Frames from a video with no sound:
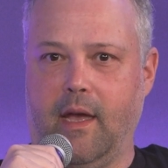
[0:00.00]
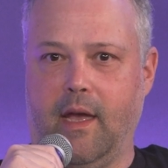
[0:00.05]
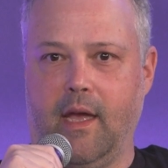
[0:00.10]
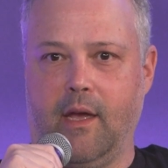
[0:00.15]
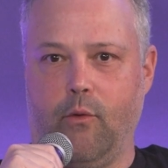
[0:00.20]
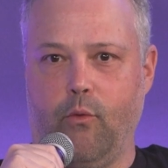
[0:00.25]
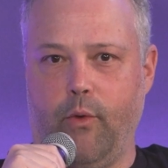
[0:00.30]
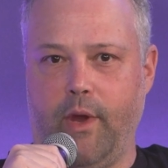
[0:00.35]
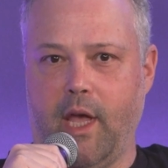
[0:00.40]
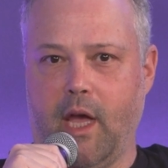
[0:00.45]

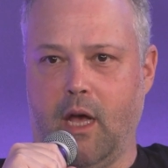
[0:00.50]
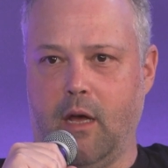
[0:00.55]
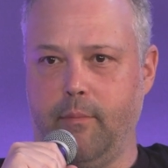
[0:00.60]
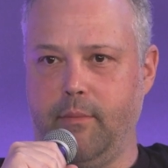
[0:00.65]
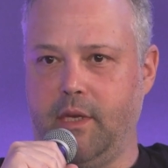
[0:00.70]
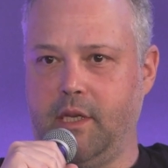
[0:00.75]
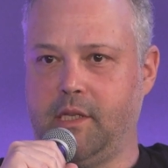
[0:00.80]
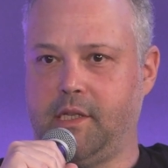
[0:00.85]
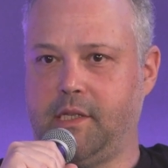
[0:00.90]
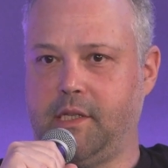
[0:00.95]
we are
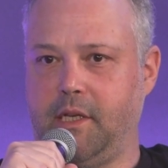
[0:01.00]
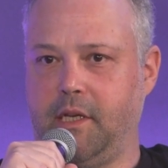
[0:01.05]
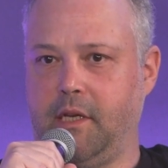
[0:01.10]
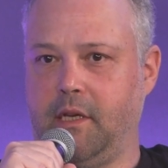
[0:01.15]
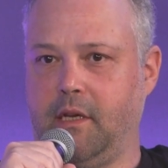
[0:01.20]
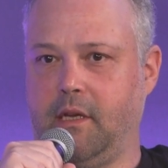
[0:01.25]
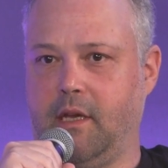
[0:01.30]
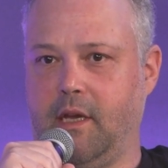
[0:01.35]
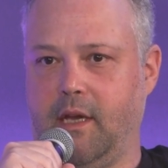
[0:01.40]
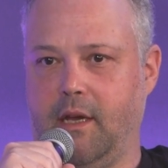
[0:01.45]

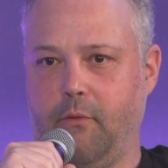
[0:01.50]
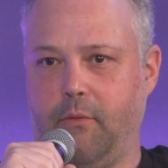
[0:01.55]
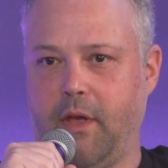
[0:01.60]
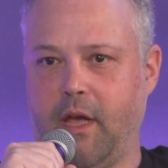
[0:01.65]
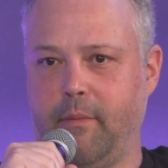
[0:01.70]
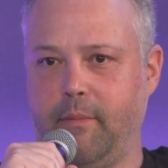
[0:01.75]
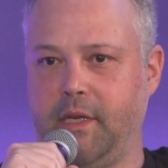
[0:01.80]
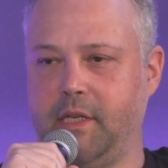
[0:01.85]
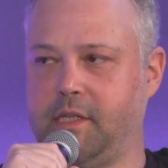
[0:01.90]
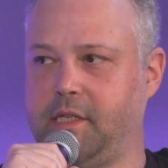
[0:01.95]

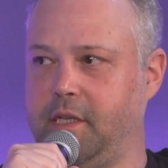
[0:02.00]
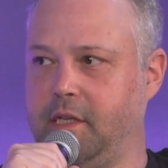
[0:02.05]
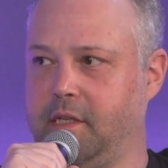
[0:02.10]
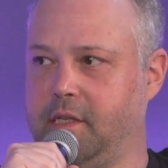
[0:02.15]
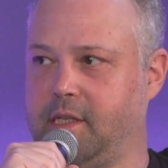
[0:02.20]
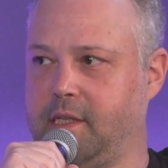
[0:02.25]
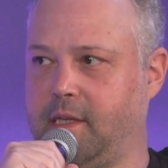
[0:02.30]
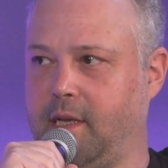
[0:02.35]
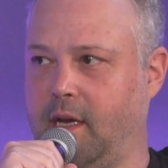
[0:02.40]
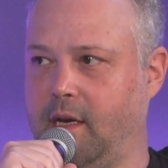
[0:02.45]
missing
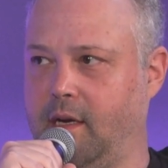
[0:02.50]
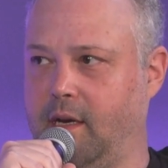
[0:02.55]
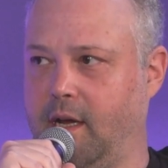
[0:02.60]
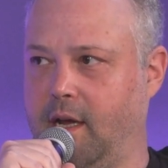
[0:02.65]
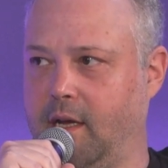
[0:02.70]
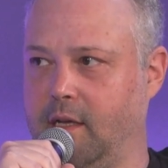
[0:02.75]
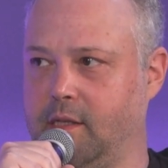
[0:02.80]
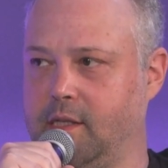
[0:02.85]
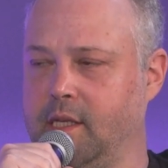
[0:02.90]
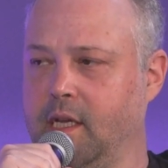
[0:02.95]

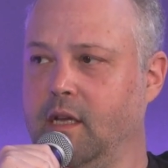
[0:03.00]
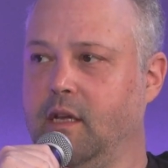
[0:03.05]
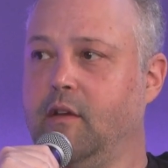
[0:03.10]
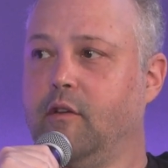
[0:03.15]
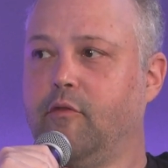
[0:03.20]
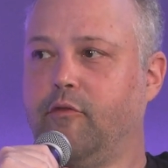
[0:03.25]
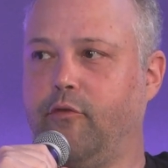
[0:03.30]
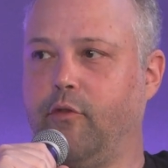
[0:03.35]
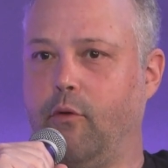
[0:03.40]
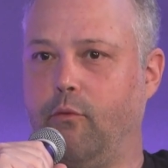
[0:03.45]
standards
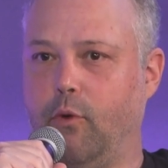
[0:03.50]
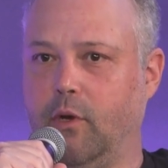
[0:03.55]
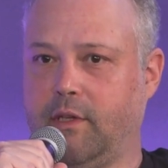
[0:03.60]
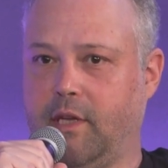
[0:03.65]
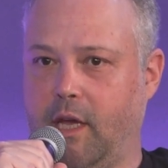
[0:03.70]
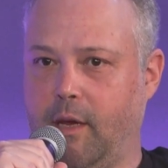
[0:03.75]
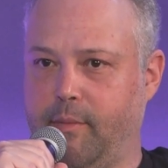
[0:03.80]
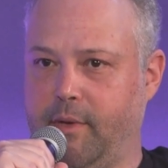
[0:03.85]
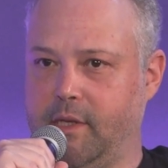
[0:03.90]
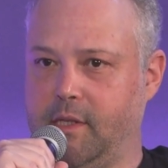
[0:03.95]
for what
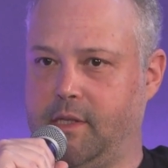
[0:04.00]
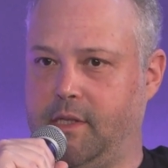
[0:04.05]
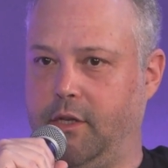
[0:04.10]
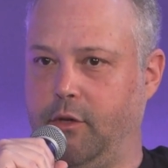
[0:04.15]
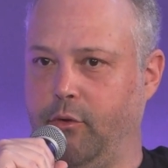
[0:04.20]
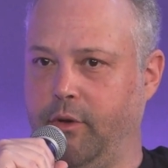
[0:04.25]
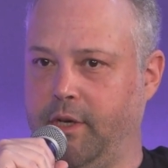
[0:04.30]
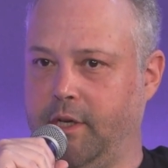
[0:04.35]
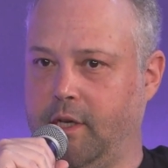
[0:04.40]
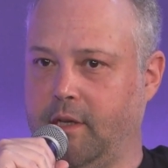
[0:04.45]
happens
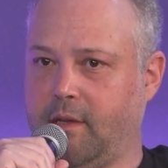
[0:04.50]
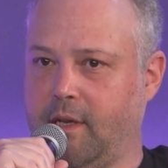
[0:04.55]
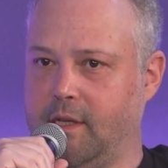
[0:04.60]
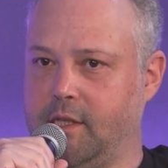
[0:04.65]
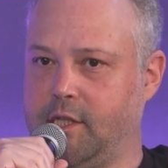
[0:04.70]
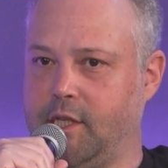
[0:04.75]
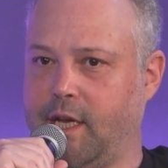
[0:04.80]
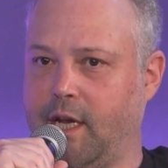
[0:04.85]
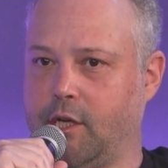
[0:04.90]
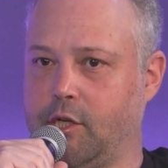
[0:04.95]
during the
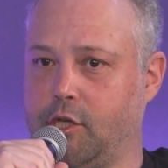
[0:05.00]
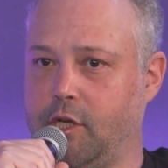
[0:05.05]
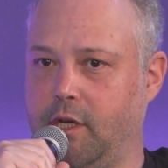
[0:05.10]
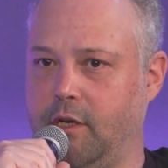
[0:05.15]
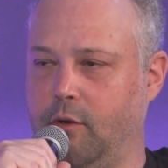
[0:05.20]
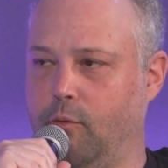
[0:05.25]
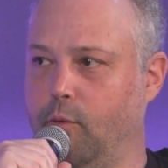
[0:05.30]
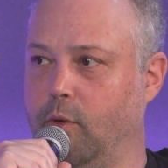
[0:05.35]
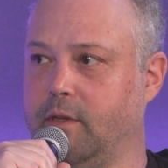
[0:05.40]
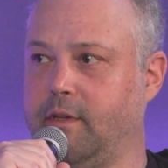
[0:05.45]

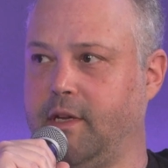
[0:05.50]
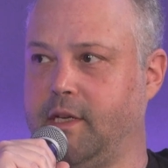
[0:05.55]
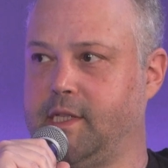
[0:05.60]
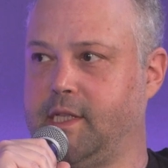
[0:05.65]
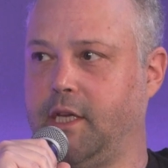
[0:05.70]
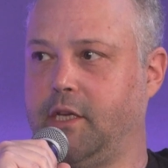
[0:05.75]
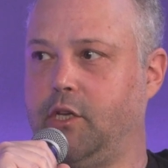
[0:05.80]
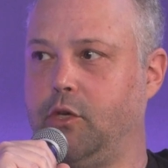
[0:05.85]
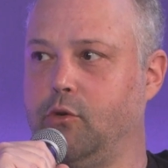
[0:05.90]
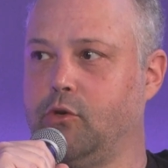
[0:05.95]
transaction and what
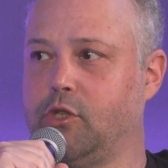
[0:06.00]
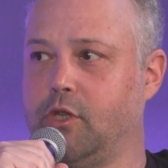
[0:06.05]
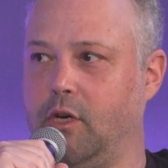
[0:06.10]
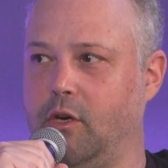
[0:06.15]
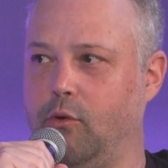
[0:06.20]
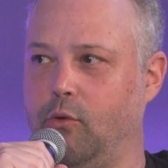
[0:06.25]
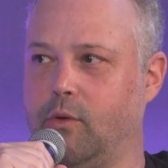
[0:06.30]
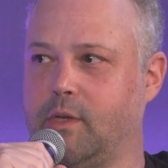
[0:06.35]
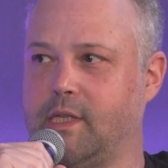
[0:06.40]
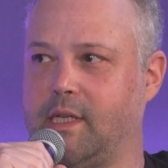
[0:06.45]

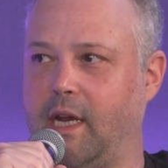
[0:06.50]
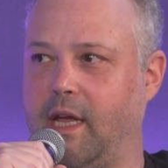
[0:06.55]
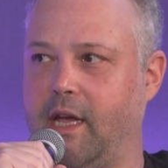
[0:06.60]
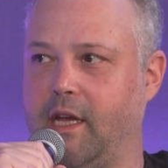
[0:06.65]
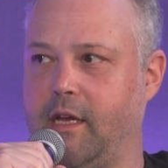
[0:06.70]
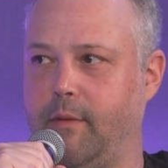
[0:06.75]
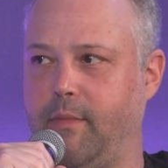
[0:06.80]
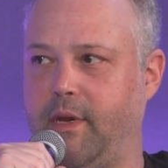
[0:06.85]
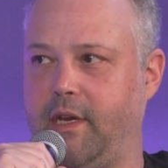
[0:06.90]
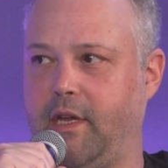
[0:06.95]
execution looks
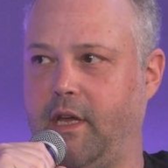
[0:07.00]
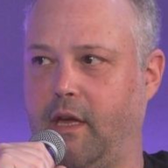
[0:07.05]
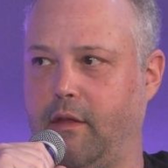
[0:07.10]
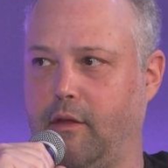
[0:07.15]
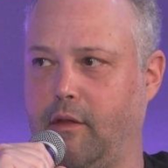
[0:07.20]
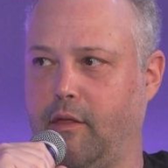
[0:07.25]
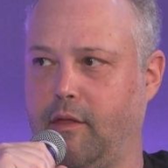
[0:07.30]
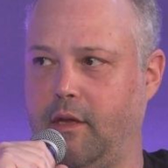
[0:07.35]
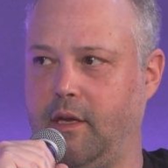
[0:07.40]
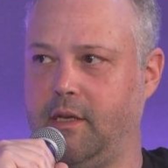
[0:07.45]
like and many
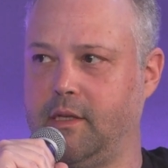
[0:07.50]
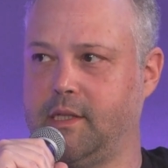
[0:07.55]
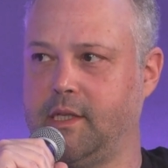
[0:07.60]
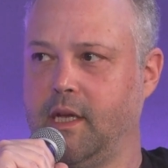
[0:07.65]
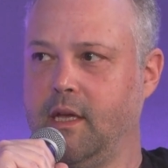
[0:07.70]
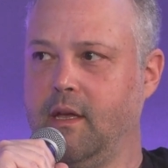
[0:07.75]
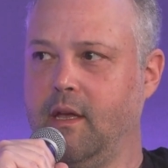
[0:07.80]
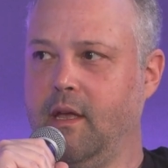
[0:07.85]
other things.